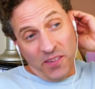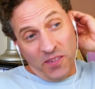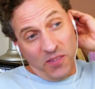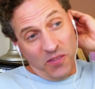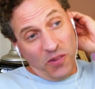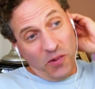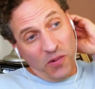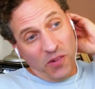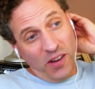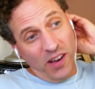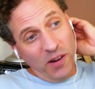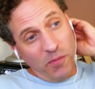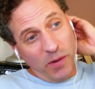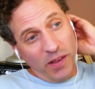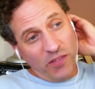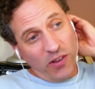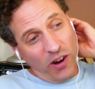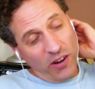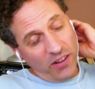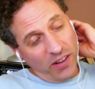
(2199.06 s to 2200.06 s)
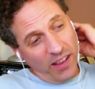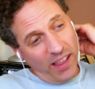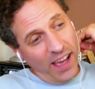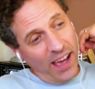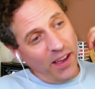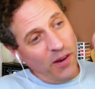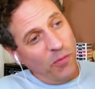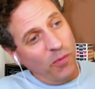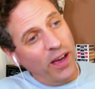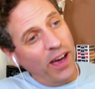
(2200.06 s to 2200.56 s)
So good. We talked a
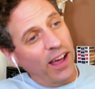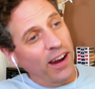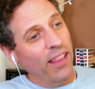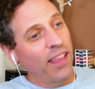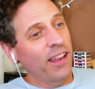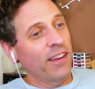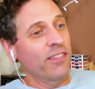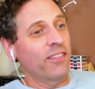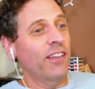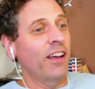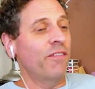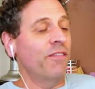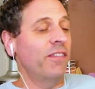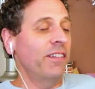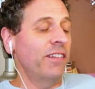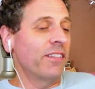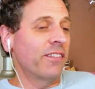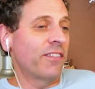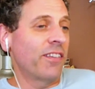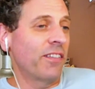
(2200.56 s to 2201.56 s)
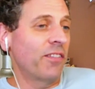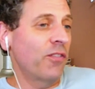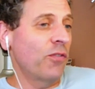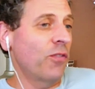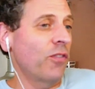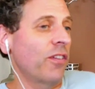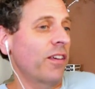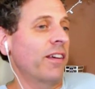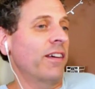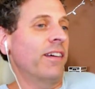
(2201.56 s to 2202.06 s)
lot. We got a lot of stuff in this. This
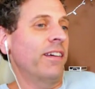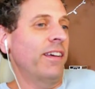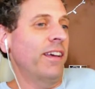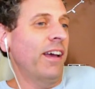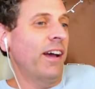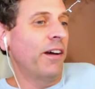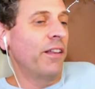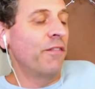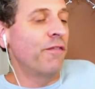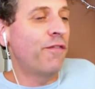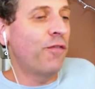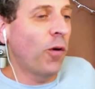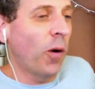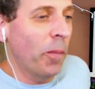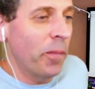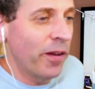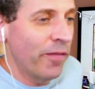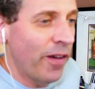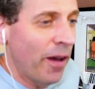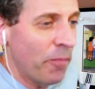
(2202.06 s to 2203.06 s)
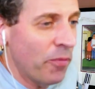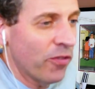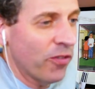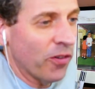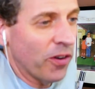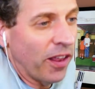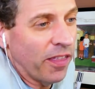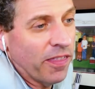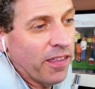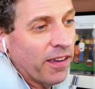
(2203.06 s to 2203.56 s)
was an informative episode,
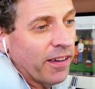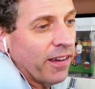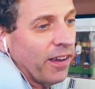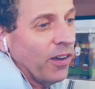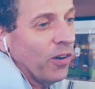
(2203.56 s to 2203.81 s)
I think.